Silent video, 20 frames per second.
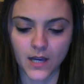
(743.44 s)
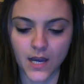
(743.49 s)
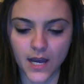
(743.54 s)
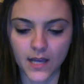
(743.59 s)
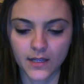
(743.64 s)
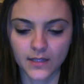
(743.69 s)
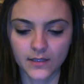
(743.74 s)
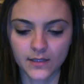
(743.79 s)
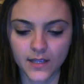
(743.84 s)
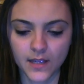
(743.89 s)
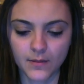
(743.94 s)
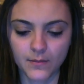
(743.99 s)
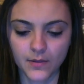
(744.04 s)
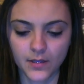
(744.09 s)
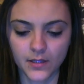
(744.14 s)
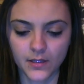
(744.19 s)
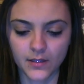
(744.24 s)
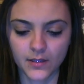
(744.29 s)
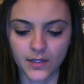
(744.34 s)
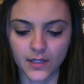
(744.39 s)
I could say a
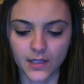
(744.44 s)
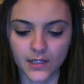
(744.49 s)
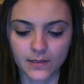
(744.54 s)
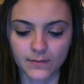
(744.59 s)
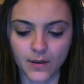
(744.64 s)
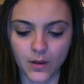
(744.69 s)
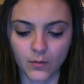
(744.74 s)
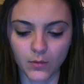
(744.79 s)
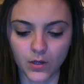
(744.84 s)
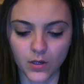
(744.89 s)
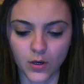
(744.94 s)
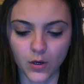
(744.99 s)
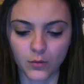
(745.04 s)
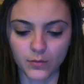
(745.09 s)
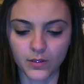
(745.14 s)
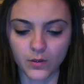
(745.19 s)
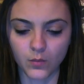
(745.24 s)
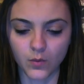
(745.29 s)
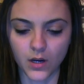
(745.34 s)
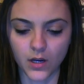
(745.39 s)
million things about what
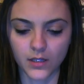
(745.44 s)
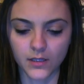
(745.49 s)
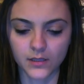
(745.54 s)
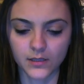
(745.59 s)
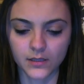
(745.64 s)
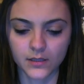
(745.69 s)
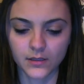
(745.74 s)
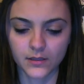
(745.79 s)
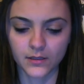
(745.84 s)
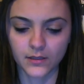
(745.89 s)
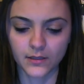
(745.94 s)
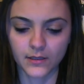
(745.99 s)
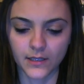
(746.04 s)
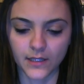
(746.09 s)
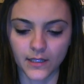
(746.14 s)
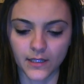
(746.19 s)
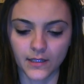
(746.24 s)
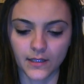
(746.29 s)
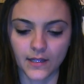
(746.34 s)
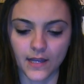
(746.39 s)
Kobe was,
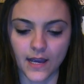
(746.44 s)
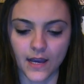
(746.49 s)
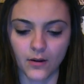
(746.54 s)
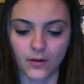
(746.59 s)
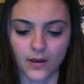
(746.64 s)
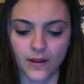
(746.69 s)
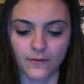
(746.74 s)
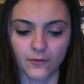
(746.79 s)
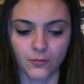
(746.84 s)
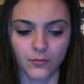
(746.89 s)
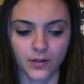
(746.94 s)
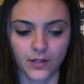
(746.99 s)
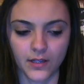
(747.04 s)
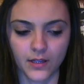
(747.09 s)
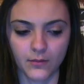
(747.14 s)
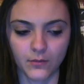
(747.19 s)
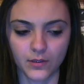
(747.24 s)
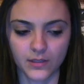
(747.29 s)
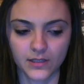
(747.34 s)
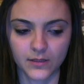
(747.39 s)
and how
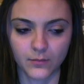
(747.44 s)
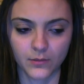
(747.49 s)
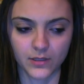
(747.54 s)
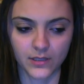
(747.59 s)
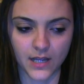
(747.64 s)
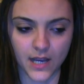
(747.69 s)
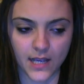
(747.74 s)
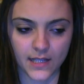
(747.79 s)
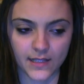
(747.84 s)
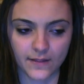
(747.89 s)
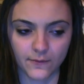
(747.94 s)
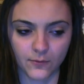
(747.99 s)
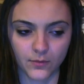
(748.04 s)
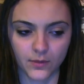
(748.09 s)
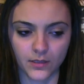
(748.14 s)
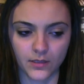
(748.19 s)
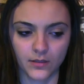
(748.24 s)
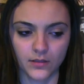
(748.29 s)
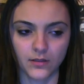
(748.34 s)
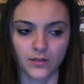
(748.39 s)
when someone dies,
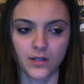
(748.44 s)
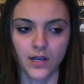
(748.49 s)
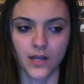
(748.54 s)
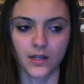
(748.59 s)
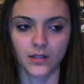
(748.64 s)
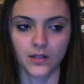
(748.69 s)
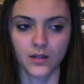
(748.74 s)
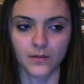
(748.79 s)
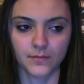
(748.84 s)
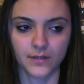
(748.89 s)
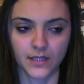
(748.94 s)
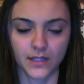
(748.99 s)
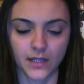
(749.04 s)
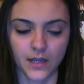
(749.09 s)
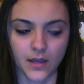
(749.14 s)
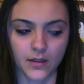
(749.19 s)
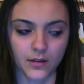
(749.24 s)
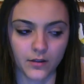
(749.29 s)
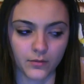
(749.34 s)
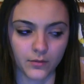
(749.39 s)
everyone kind of comes
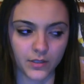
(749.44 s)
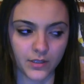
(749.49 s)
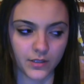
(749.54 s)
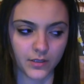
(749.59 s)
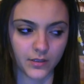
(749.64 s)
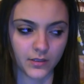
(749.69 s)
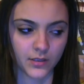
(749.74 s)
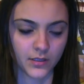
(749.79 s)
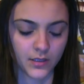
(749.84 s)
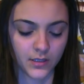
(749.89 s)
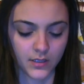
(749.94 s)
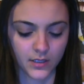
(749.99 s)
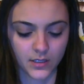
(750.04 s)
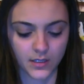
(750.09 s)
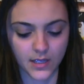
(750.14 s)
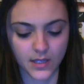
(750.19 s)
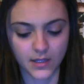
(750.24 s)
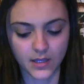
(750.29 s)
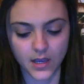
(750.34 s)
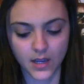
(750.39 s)
together, which is,
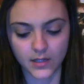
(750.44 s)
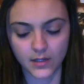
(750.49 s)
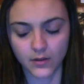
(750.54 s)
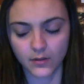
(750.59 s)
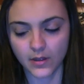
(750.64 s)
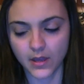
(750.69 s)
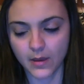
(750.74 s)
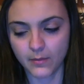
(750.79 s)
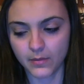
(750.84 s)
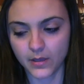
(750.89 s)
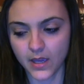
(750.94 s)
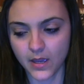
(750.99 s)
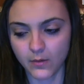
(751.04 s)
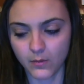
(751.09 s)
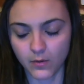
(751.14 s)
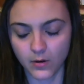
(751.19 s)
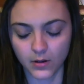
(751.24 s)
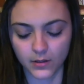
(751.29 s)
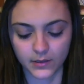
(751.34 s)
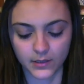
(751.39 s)
and I know the
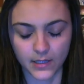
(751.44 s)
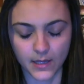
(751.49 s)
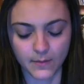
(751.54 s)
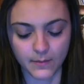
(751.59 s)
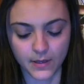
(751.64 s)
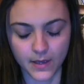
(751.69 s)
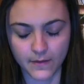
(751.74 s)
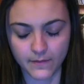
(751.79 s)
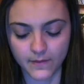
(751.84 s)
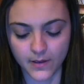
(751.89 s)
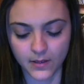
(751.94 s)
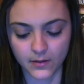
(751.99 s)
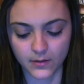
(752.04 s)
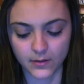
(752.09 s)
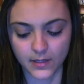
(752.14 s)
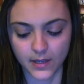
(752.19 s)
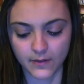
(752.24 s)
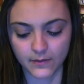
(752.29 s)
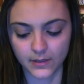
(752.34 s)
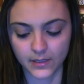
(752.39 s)
NBA world and NBA fans
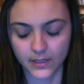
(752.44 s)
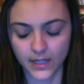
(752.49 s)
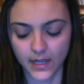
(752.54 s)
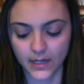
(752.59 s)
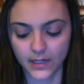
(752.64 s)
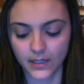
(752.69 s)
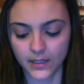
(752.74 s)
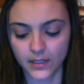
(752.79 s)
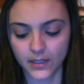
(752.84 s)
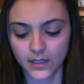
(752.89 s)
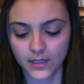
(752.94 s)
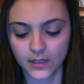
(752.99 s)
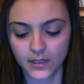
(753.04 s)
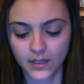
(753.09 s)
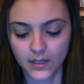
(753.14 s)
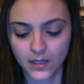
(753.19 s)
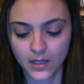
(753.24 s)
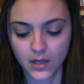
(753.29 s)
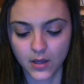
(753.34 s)
are devastated, and